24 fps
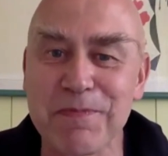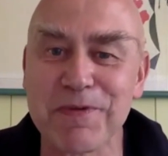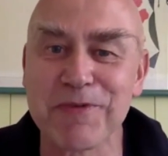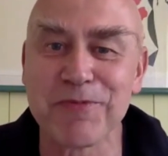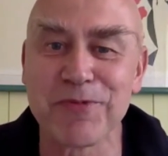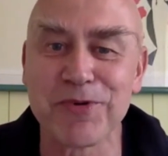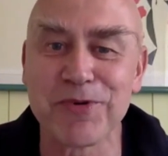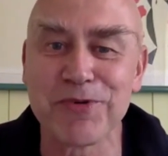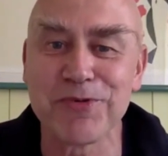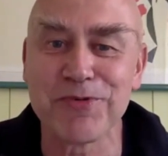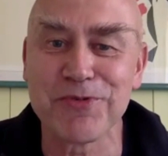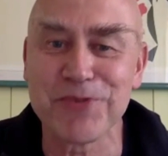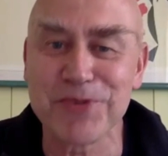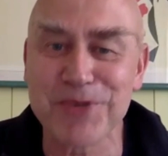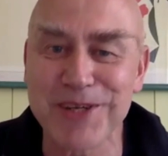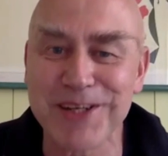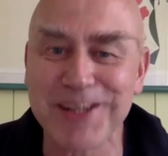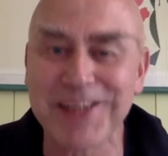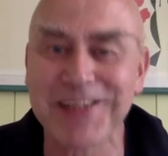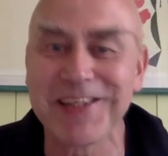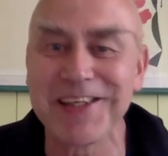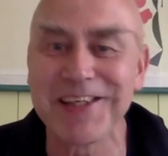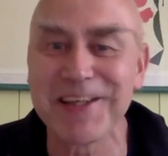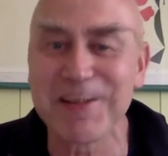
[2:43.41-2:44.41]
and we're
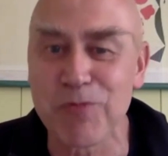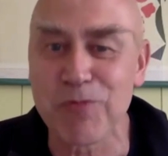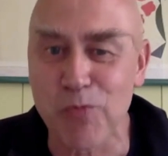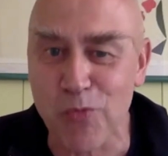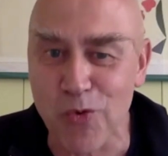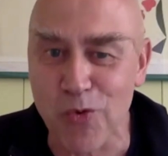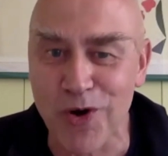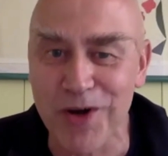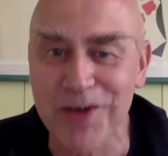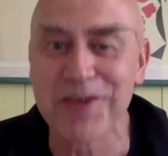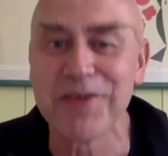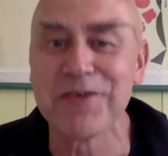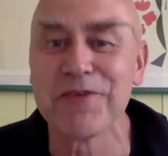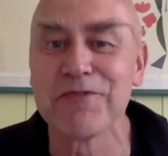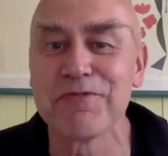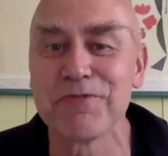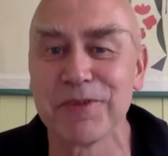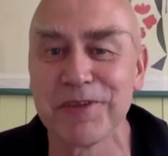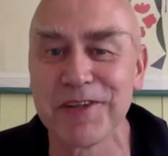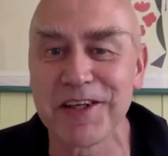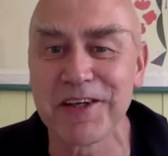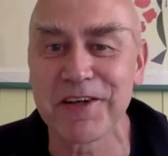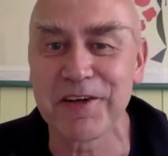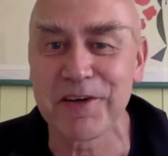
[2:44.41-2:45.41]
really a
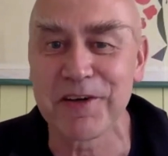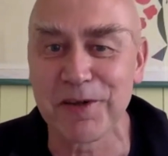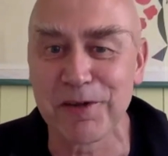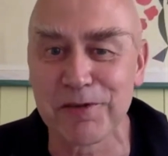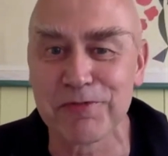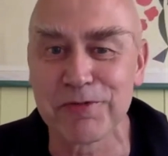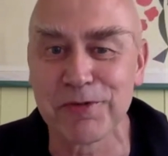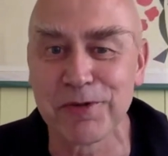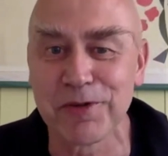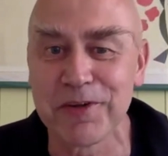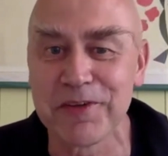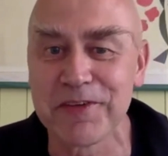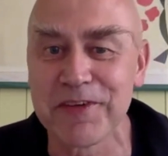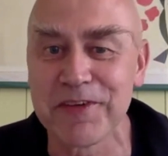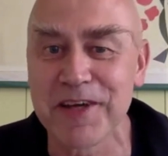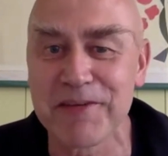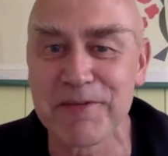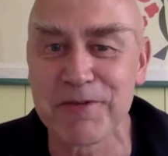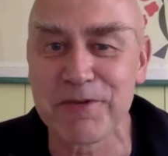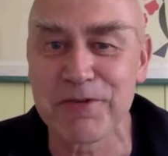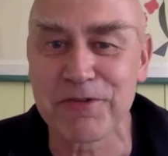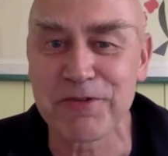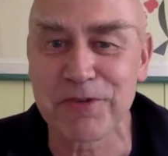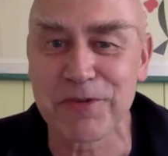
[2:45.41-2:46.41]
wonderfully colorful and
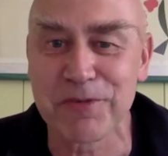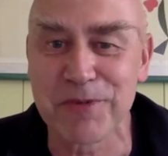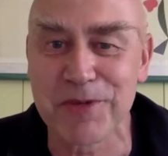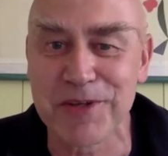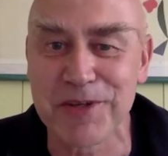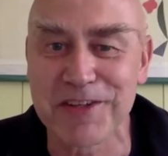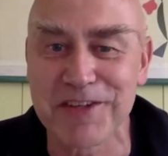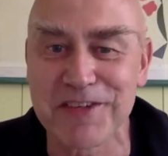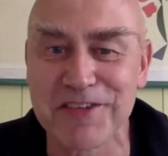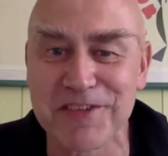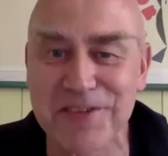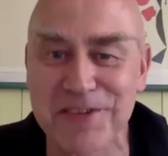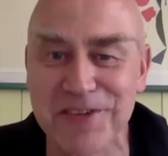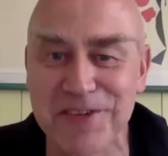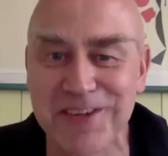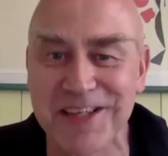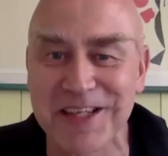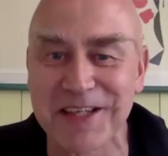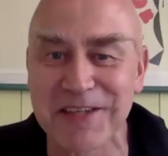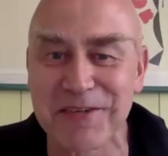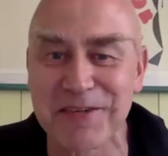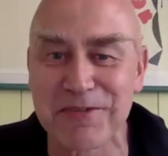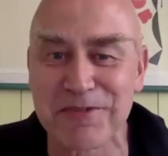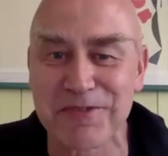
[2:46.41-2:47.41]
diverse community. So
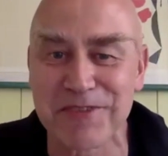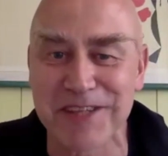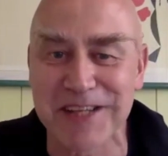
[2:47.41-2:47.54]
thank you for